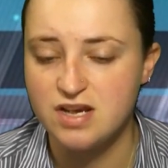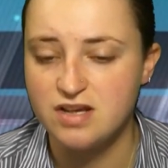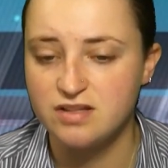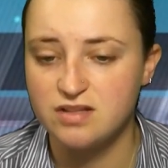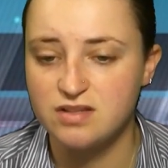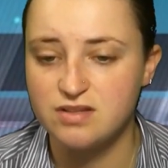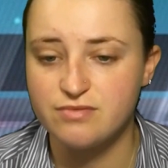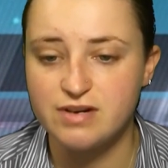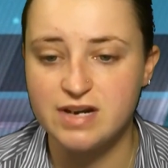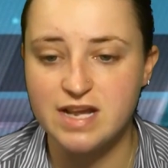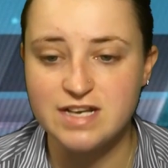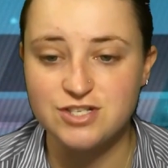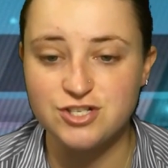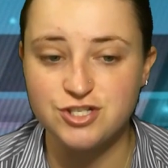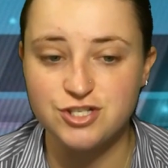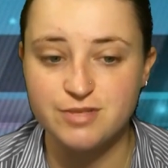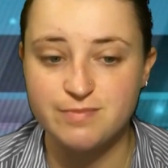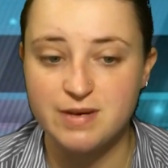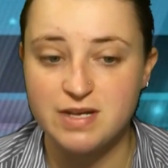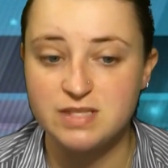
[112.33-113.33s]
that the
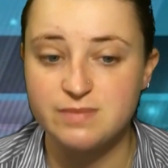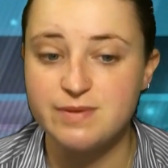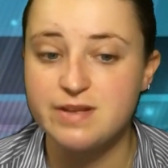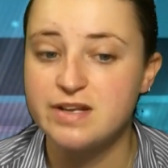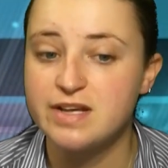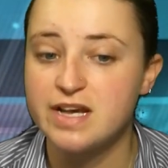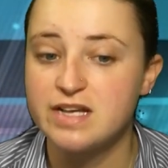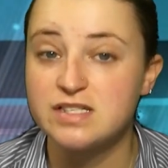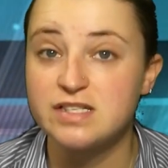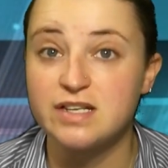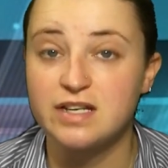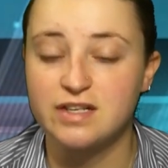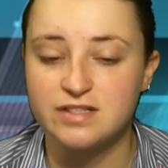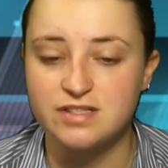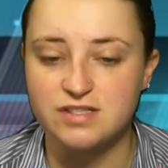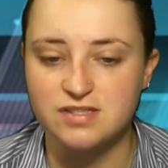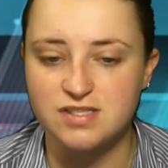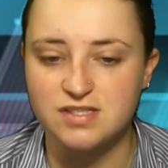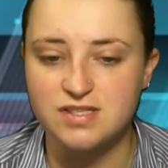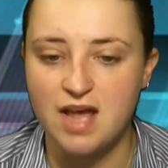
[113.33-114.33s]
relationship has been getting a
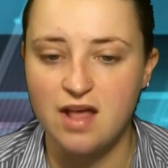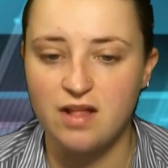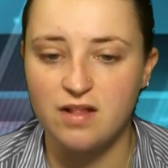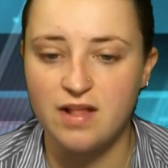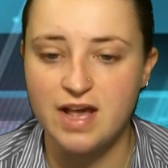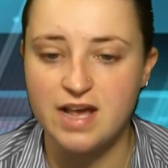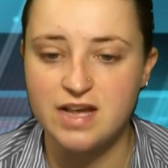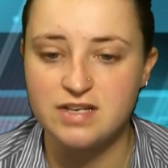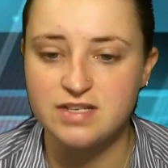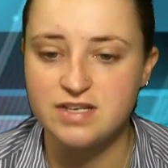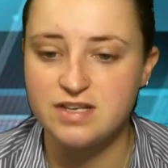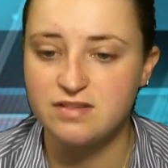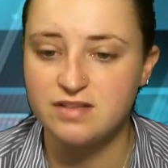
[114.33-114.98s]
little stale and he